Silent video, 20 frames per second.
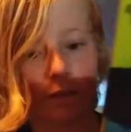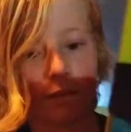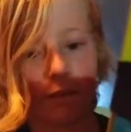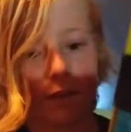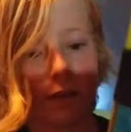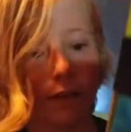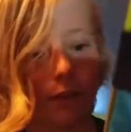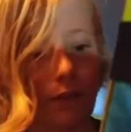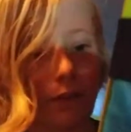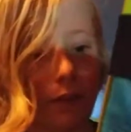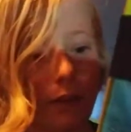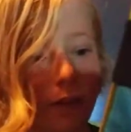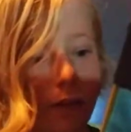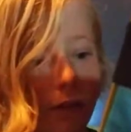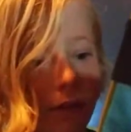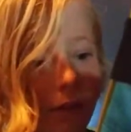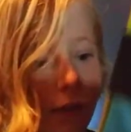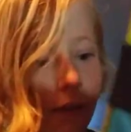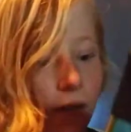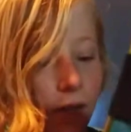of this
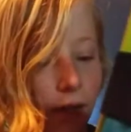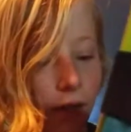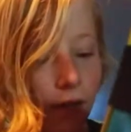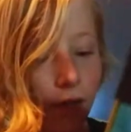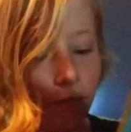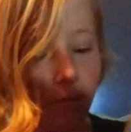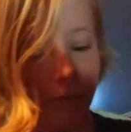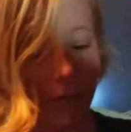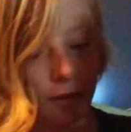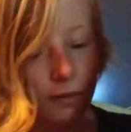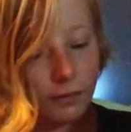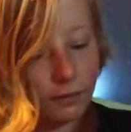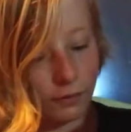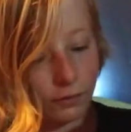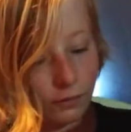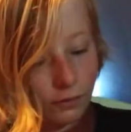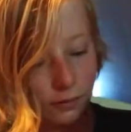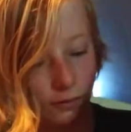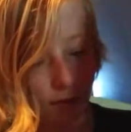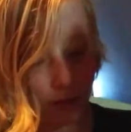
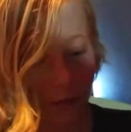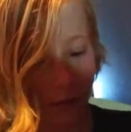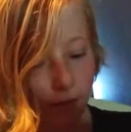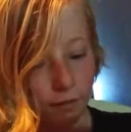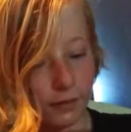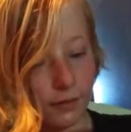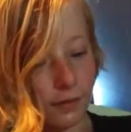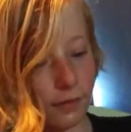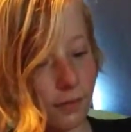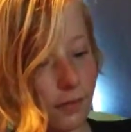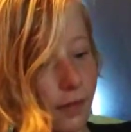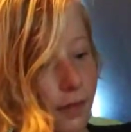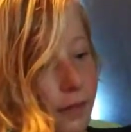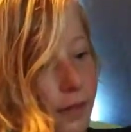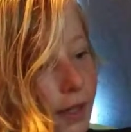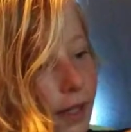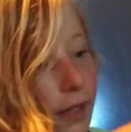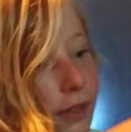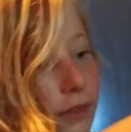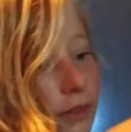because like it's
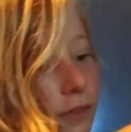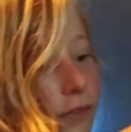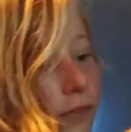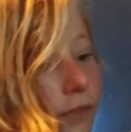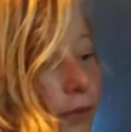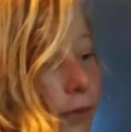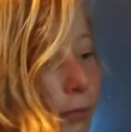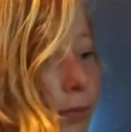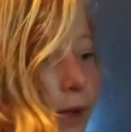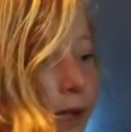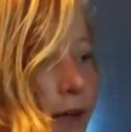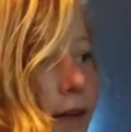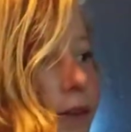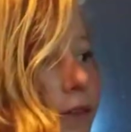attached to the back